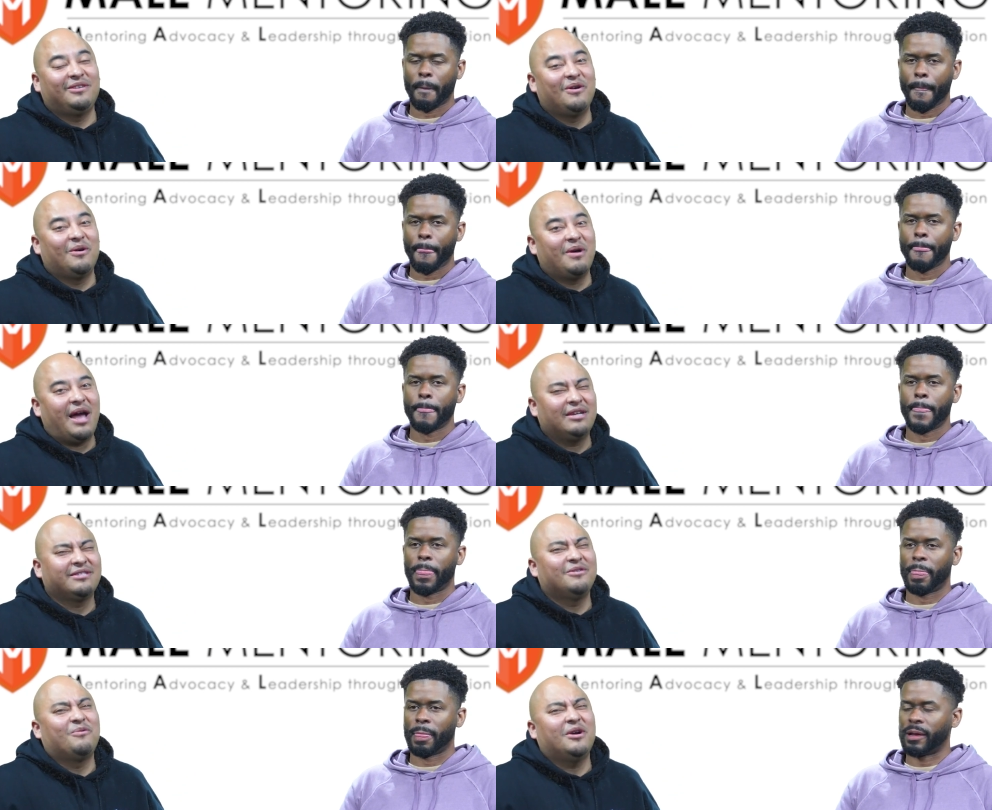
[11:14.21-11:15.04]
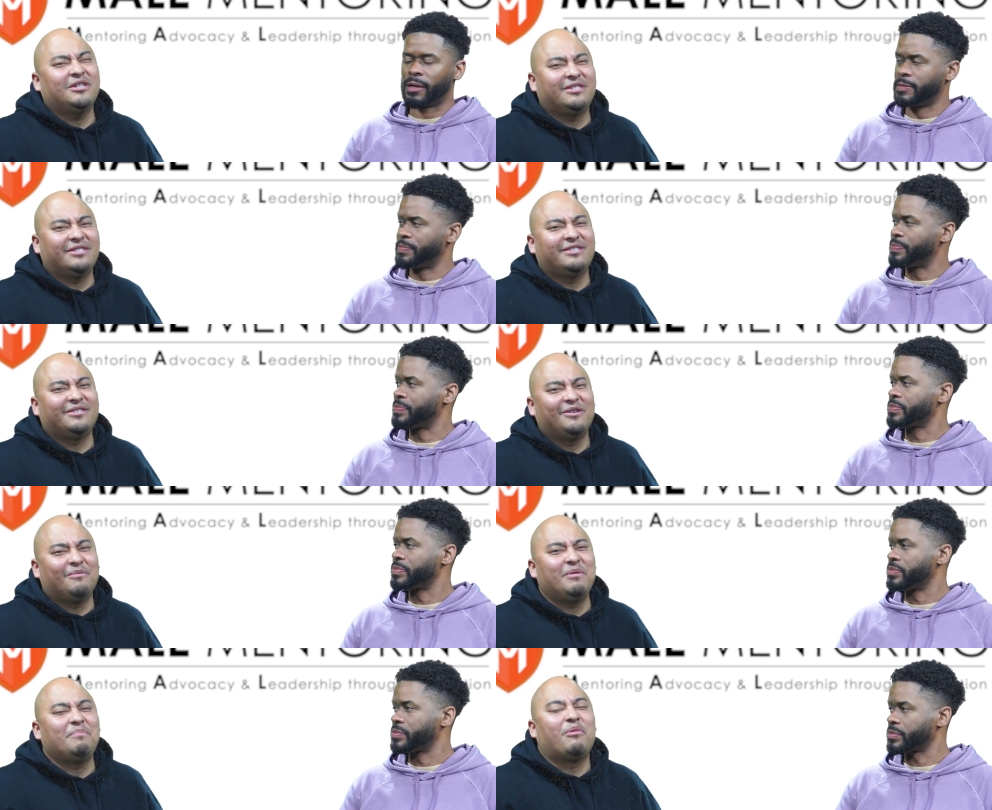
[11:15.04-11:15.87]
Speaker 1: you know asking questions. You know,
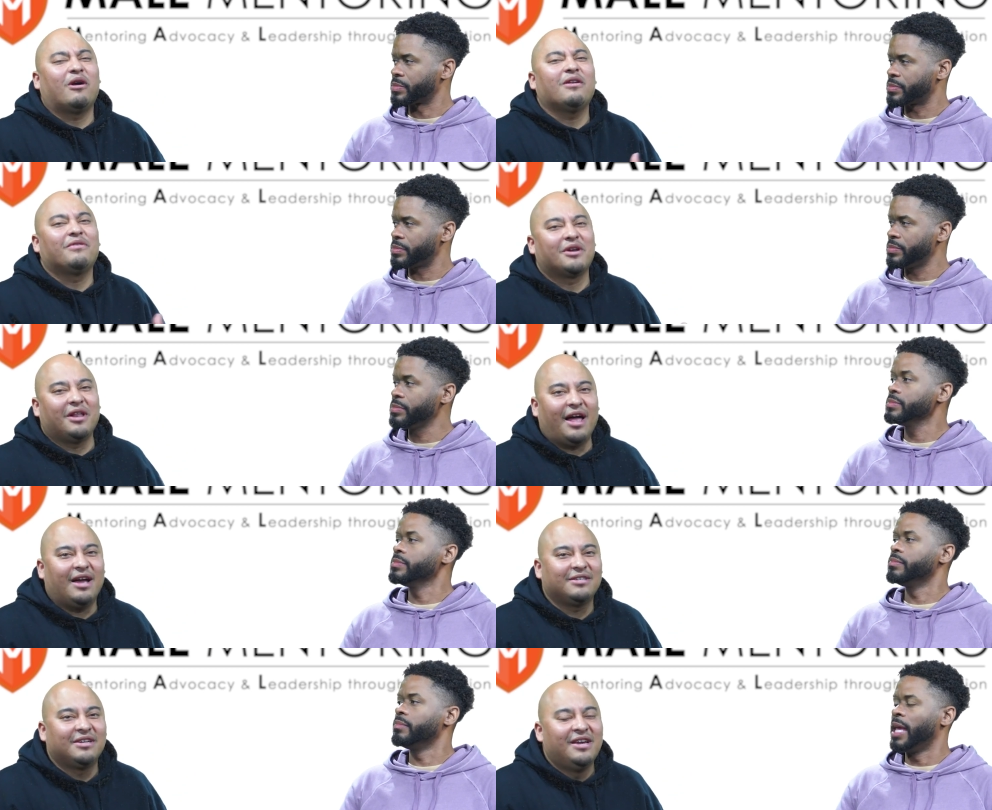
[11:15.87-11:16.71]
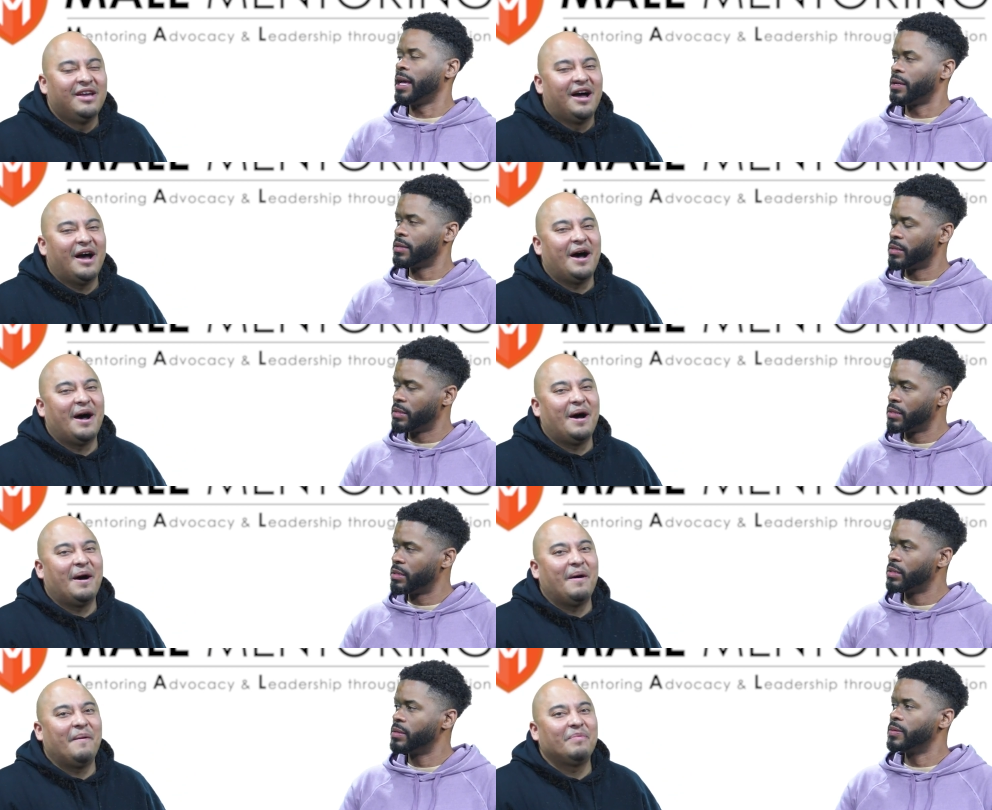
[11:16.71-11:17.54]
be part of the class. Yeah.
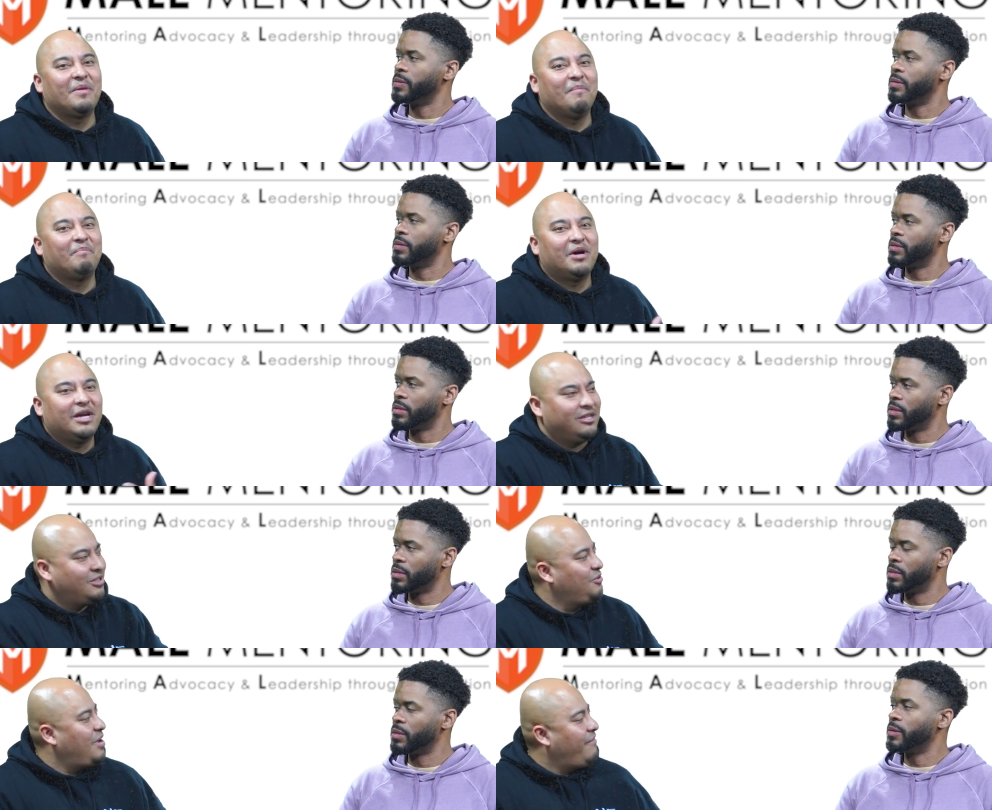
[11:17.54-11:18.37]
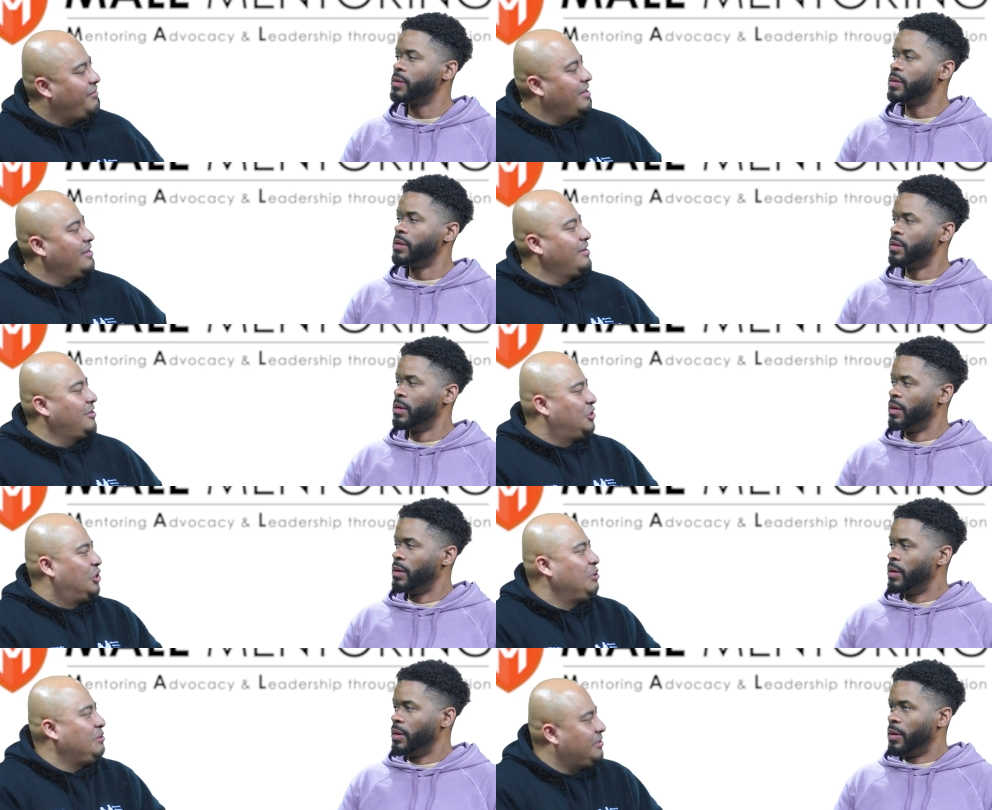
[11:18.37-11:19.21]
Uh, but do you have another
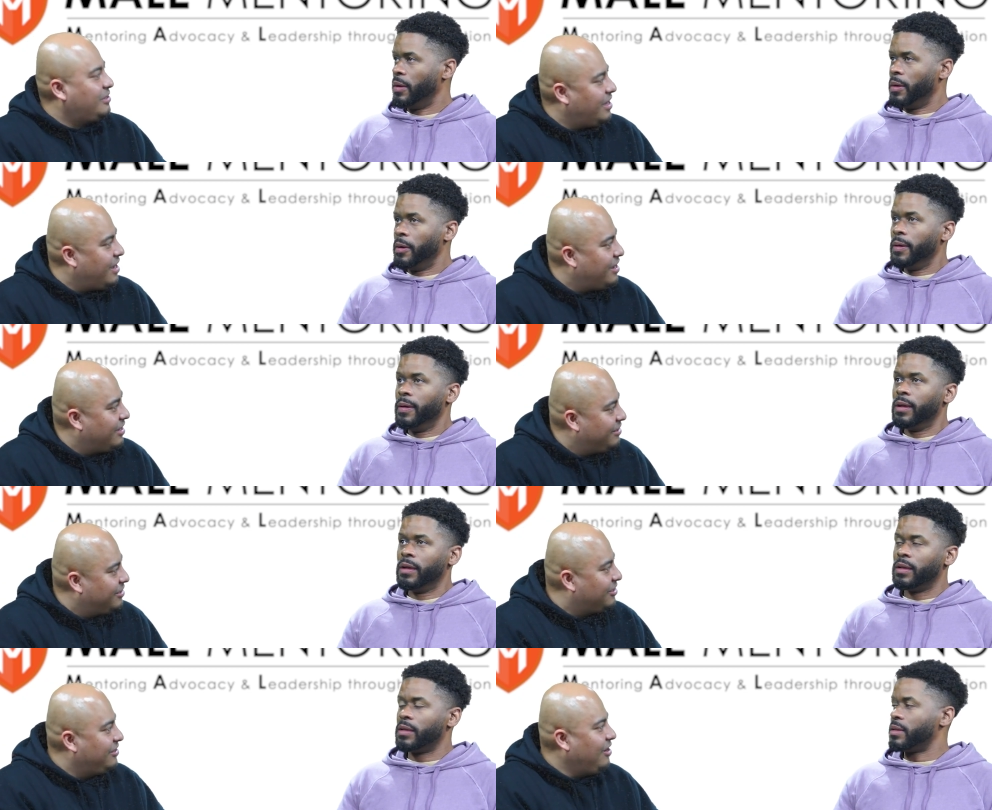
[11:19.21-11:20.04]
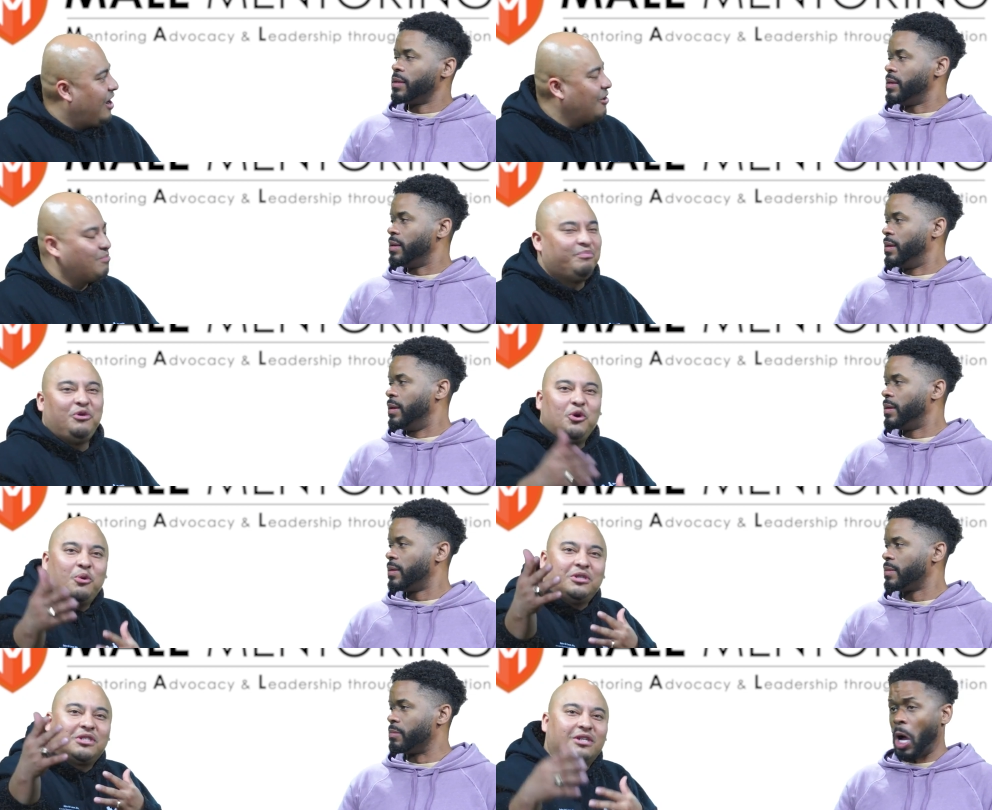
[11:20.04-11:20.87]
deuce? Uh,
Speaker 2: our
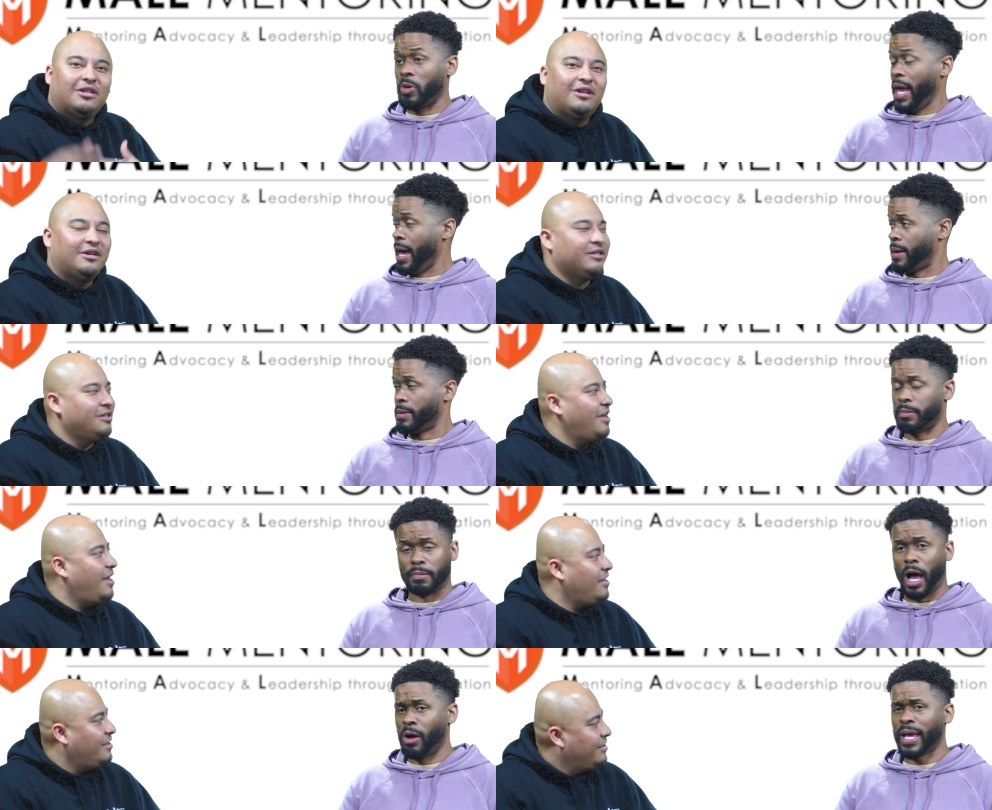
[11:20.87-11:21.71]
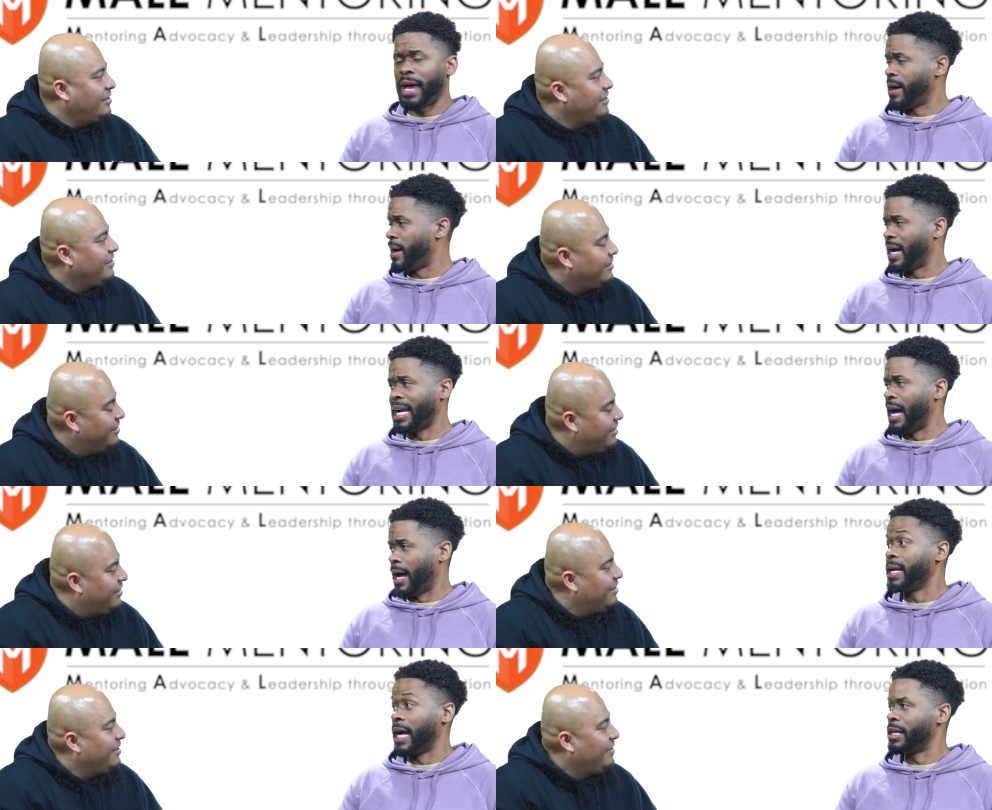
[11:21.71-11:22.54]
viewers coming oh, yeah. today? Oh yeah, I got
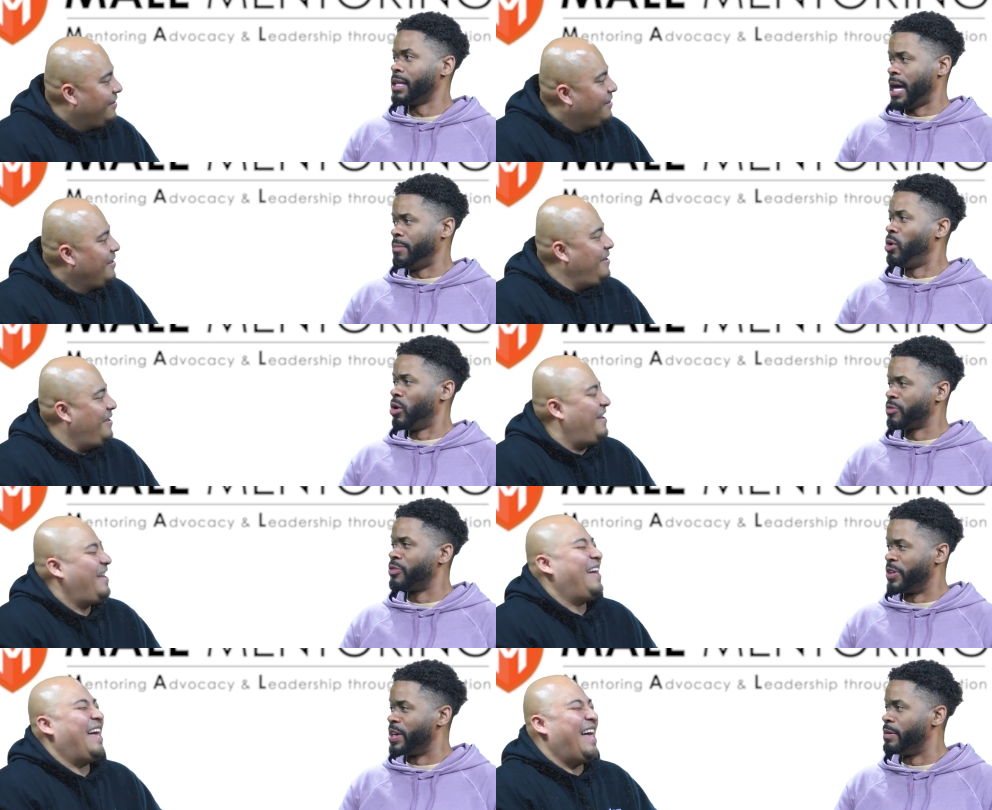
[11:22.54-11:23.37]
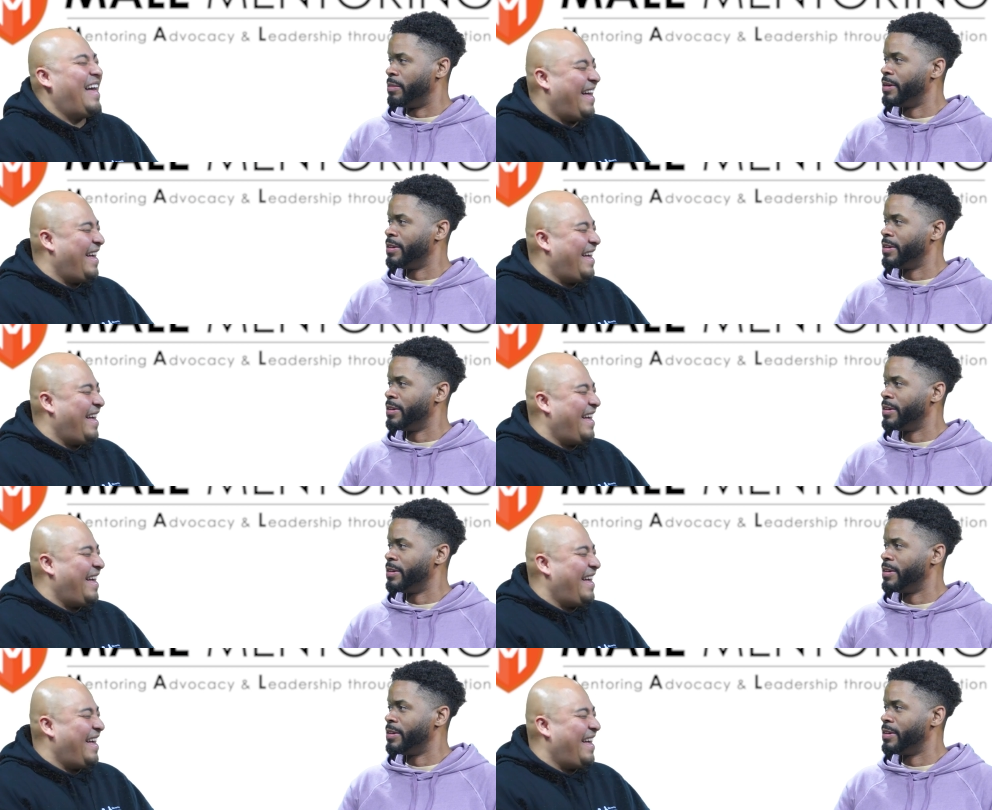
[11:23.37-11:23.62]
I got a lot more for them.